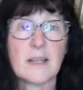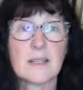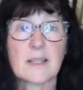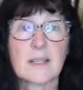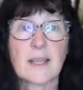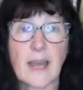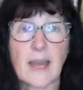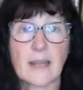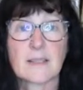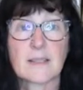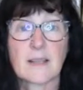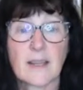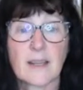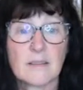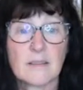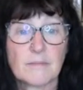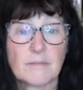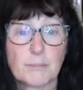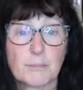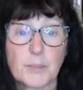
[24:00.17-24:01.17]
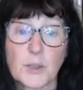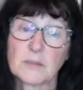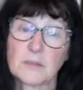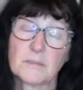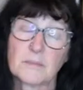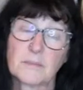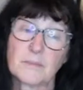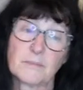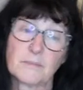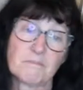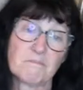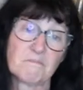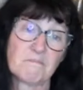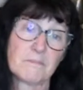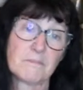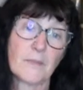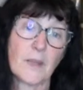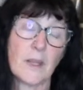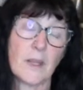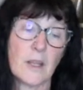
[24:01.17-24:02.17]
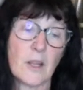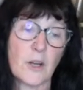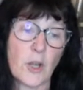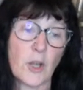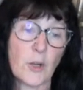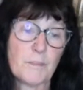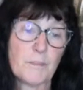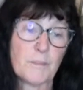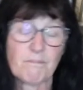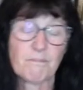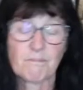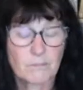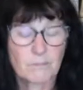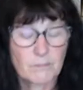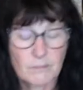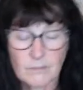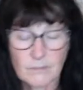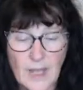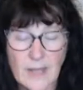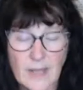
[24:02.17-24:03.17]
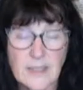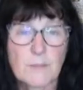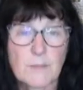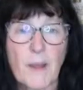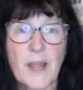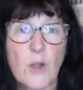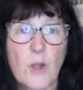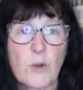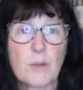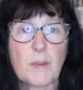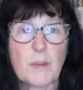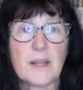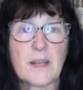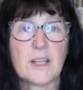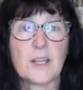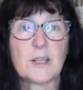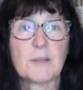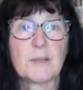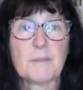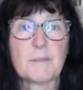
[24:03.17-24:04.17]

cancel it, but, you know, that's my own opinion.